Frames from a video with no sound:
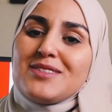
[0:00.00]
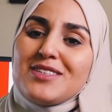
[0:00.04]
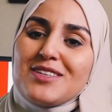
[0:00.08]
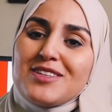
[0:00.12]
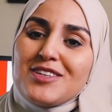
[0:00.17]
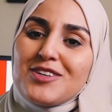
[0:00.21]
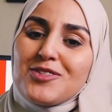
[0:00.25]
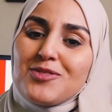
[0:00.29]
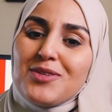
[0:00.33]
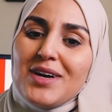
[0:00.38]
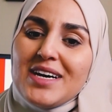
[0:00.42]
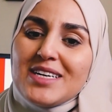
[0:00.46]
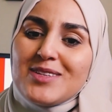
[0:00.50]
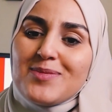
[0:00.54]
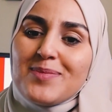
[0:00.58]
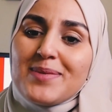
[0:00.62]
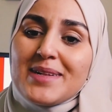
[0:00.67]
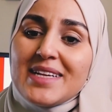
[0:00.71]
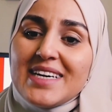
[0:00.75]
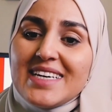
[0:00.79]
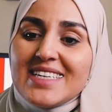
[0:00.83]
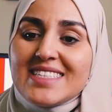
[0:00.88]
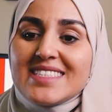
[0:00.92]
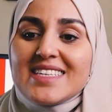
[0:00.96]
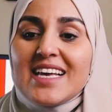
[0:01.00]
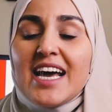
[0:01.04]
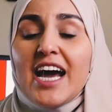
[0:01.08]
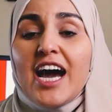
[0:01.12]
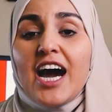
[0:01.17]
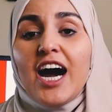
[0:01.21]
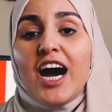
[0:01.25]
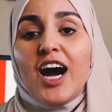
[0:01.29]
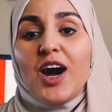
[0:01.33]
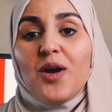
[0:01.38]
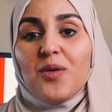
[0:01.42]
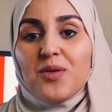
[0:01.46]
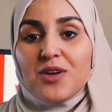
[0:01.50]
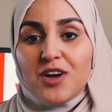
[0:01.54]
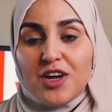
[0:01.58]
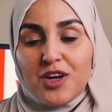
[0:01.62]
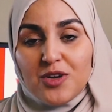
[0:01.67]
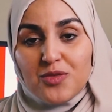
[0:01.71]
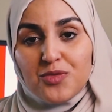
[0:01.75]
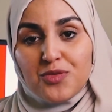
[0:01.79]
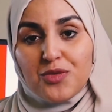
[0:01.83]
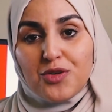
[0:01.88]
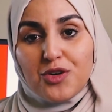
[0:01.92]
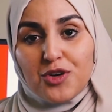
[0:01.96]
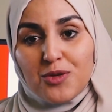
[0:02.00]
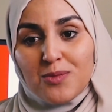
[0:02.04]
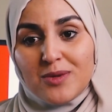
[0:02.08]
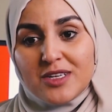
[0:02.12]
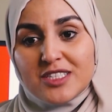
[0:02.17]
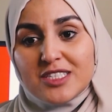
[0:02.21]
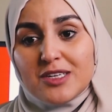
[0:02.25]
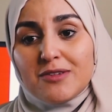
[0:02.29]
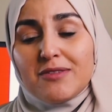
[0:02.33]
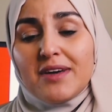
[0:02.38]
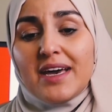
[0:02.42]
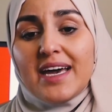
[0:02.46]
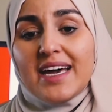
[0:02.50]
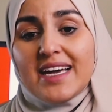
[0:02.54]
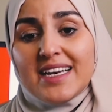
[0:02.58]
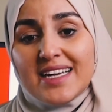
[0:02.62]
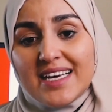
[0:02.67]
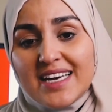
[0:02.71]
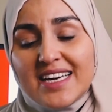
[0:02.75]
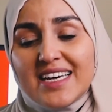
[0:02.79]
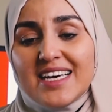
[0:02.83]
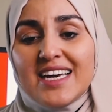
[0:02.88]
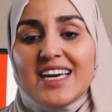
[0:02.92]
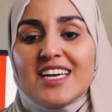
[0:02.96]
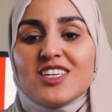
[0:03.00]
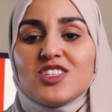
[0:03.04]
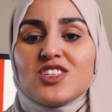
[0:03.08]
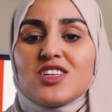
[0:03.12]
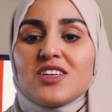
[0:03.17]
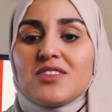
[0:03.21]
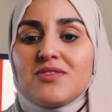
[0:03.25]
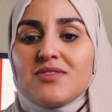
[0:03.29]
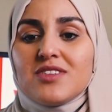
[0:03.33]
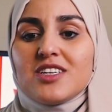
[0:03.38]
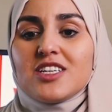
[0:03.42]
to the right place. Our informative and engaging